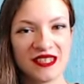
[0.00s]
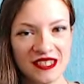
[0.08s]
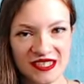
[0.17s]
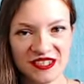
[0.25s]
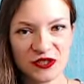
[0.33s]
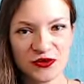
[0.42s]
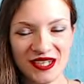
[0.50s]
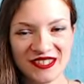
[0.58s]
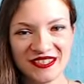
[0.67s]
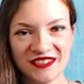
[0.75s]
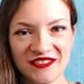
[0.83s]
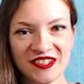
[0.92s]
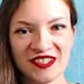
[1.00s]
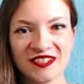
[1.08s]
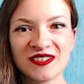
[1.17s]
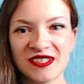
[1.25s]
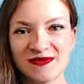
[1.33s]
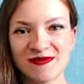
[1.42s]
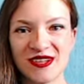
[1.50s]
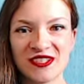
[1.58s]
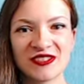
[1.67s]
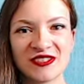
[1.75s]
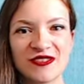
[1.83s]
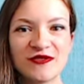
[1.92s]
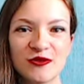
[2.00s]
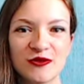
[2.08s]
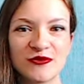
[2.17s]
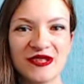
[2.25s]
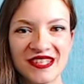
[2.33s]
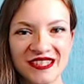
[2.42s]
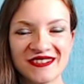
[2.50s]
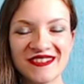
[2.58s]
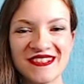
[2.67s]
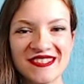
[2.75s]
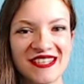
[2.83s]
It's quite difficult, especially for beginners,